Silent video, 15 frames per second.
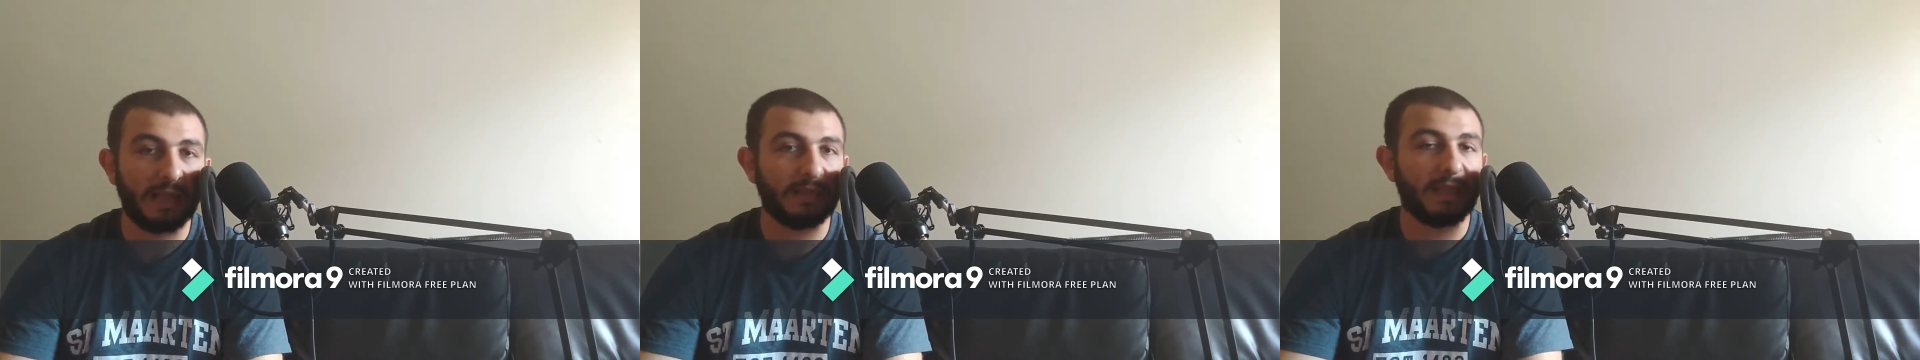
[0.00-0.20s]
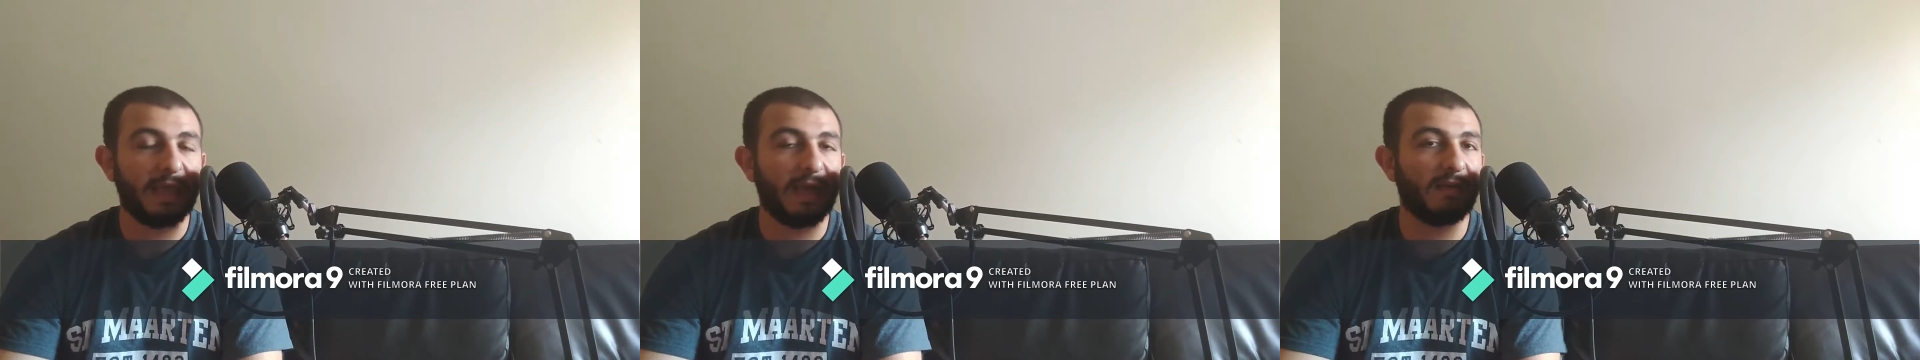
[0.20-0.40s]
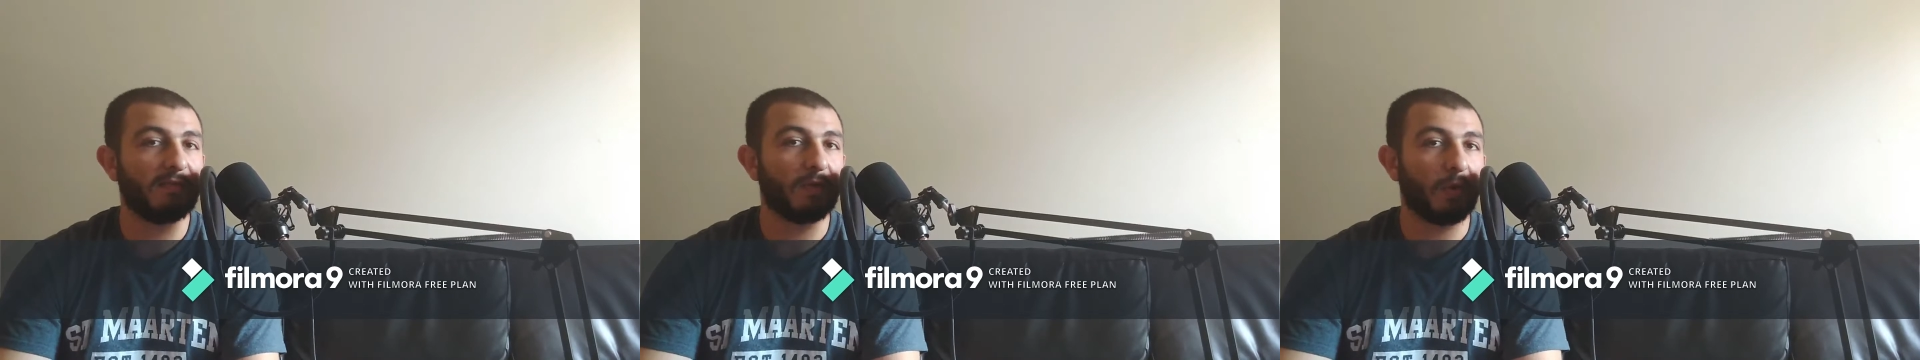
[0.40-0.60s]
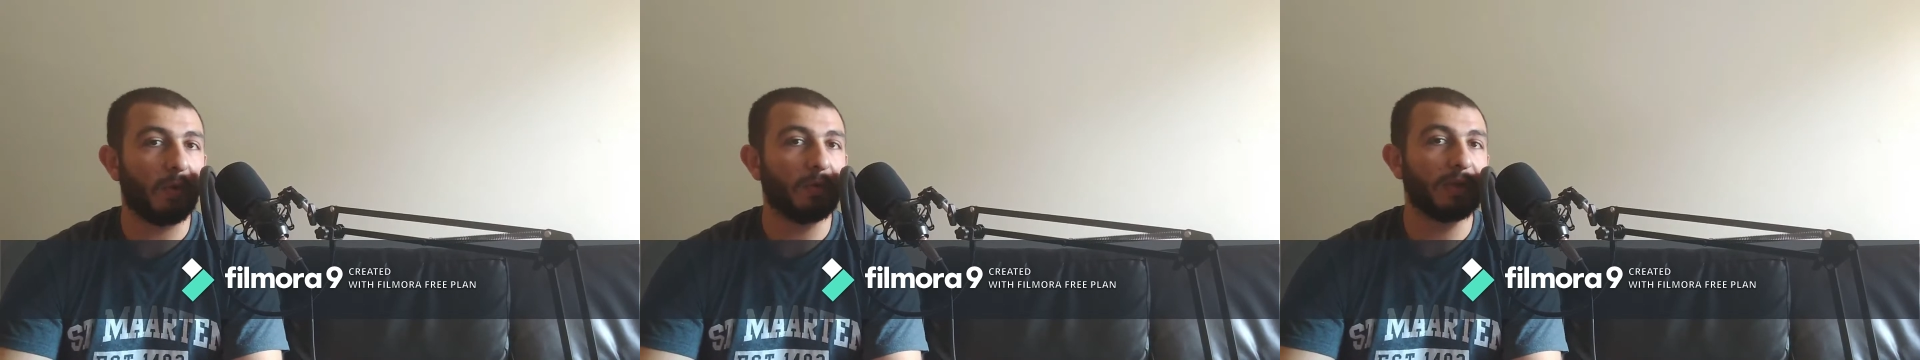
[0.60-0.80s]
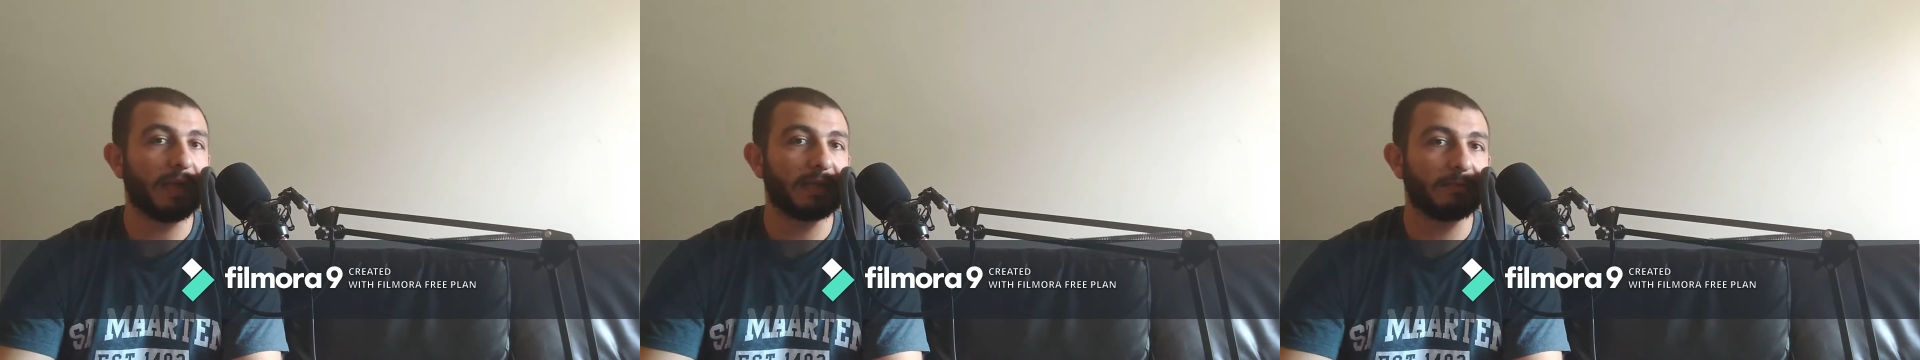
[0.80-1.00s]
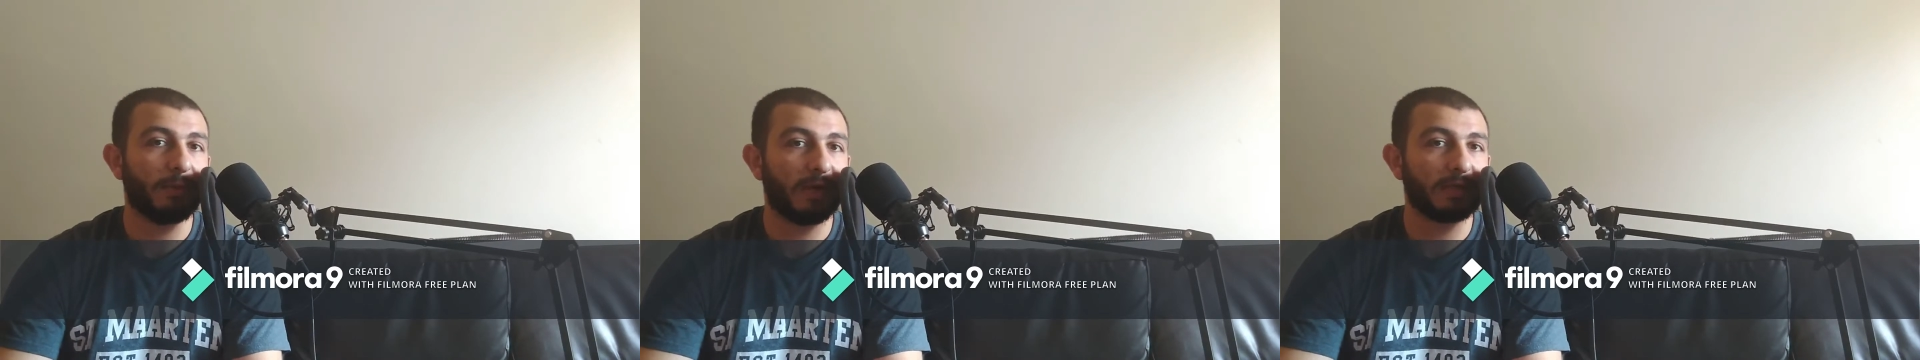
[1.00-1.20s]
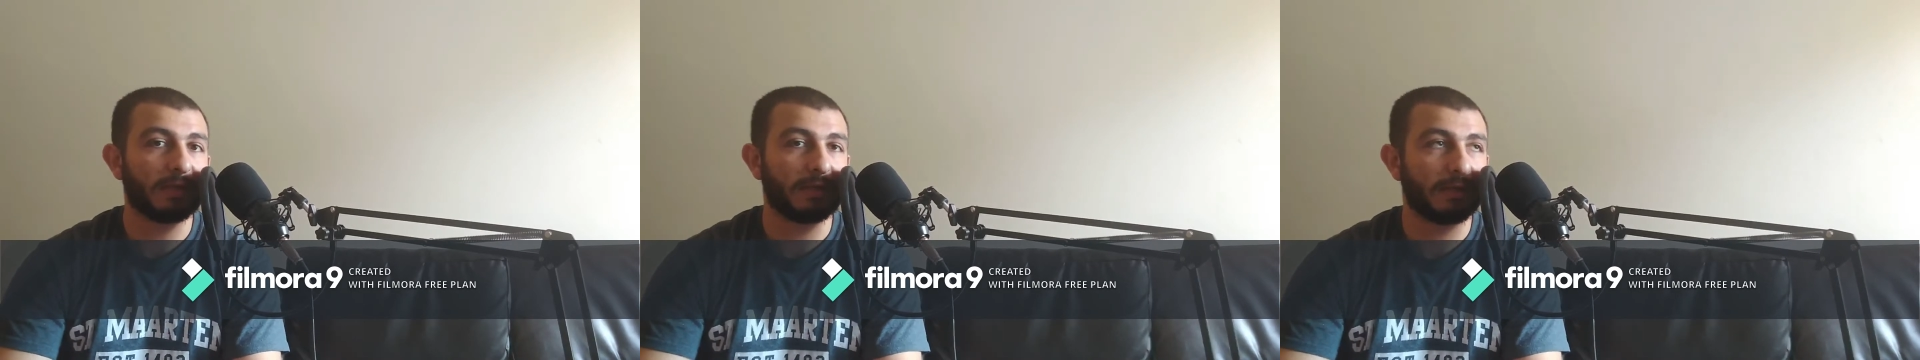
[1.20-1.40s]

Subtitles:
and they have their own Xbox